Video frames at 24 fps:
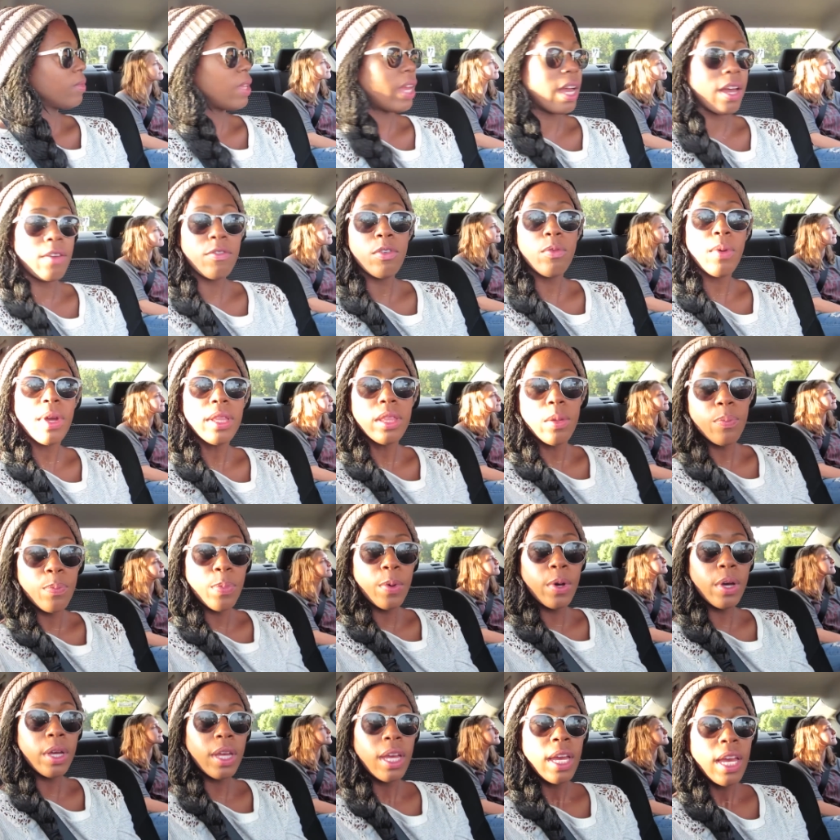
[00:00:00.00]
Yeah, If you read the
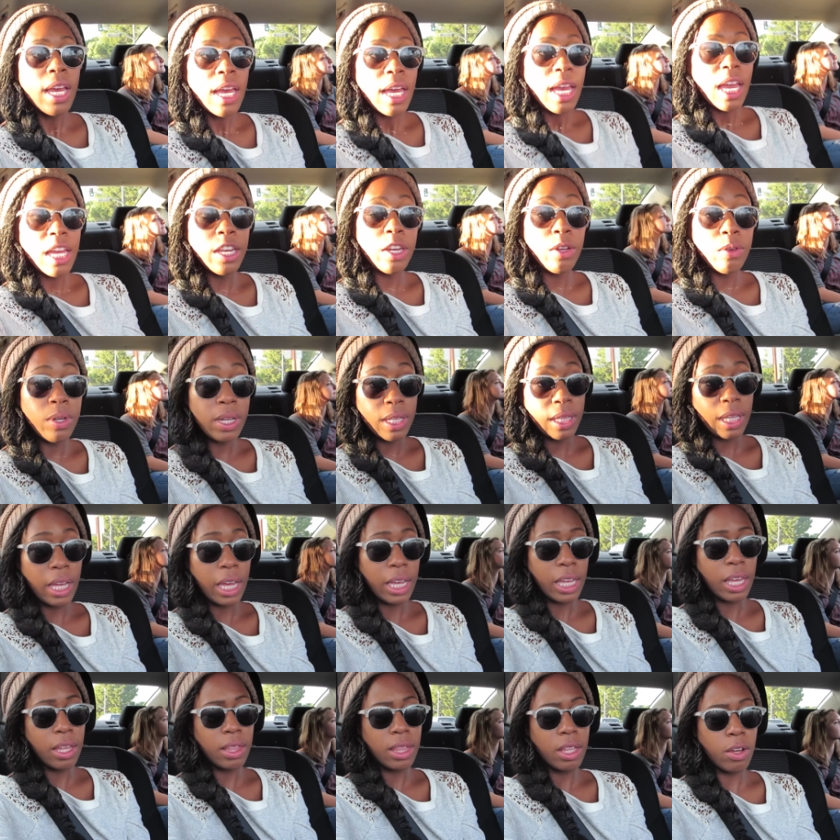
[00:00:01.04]
book and you didn't
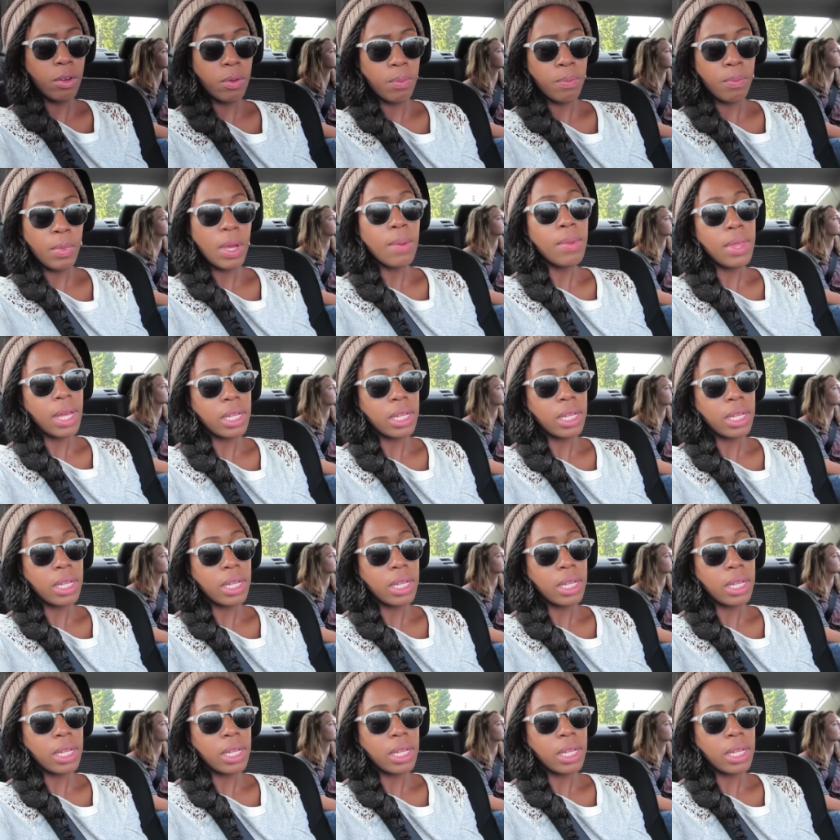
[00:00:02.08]
like it, there maybe